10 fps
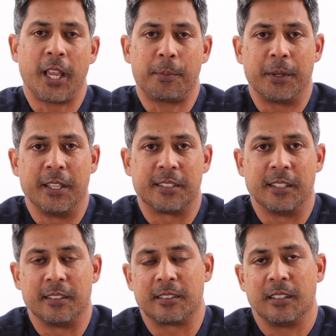happened
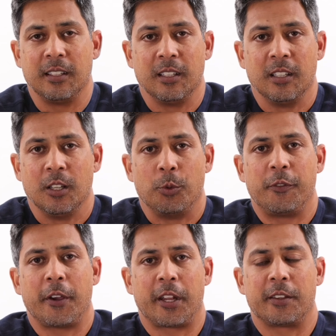is we
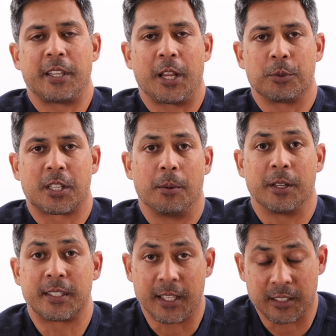found out Dan was coming
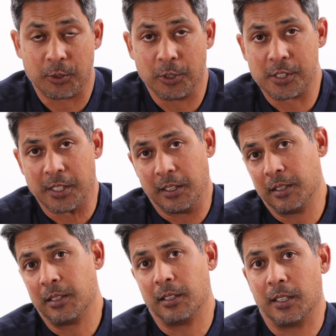to Tesla Corsa.
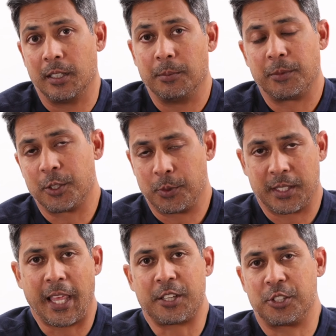This was
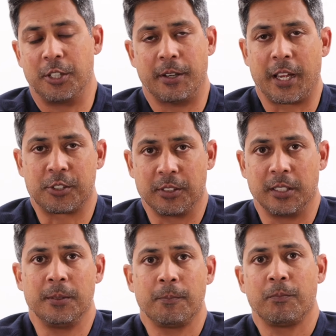last year,
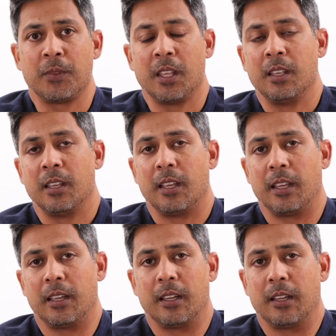actually.
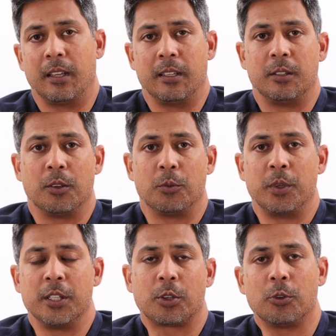And
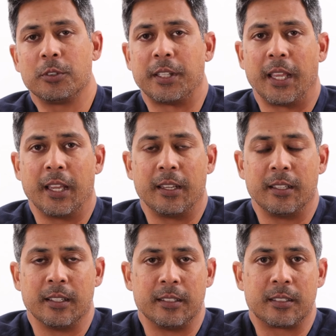we told Dan
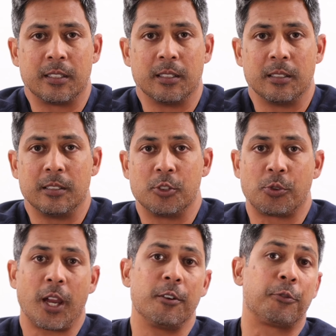to
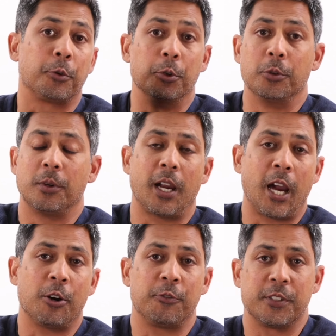drive through
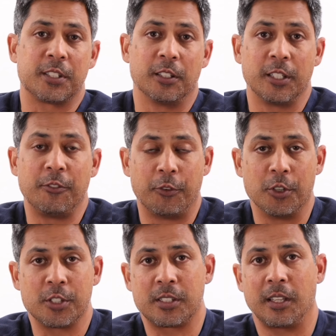our facility
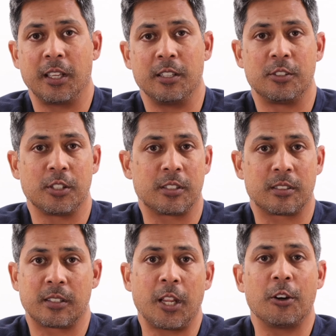first and
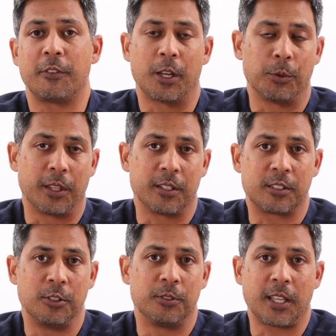just caravan with us
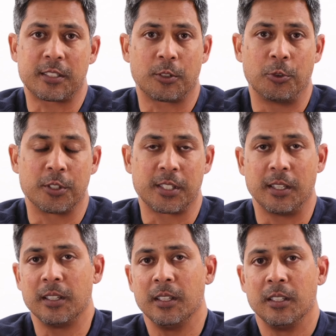to Tesla
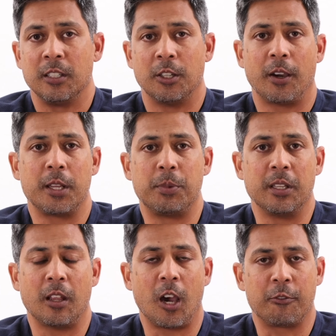Corsa. You know, I'd
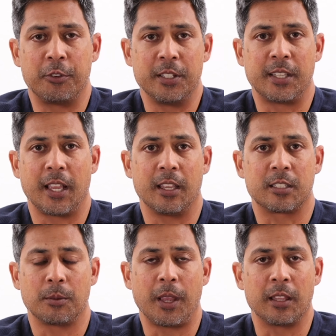been offering Dan
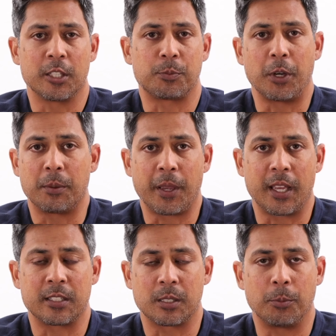some endless brake
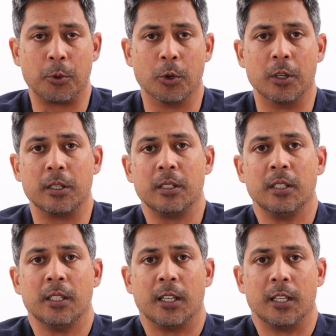pad support,
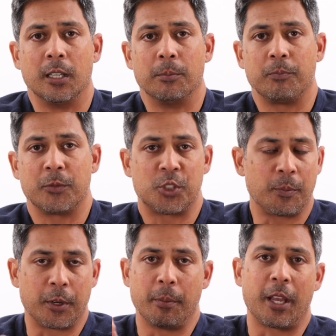
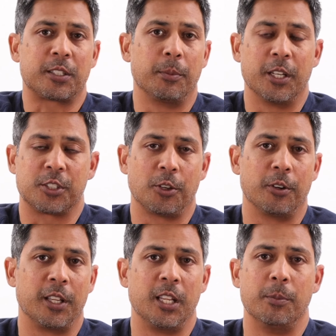shipping him out to
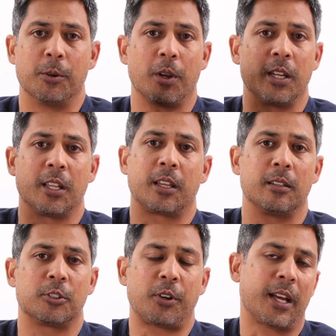Minnesota. He'd been running
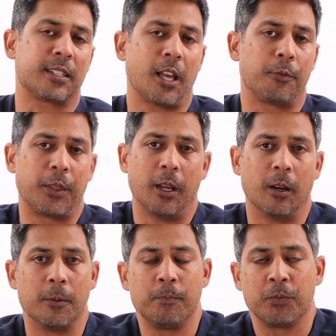tracks out
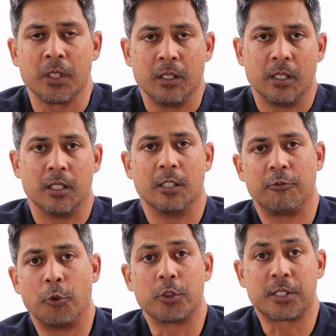there
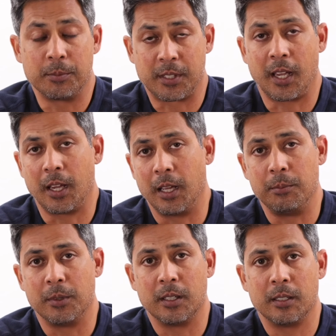for some time,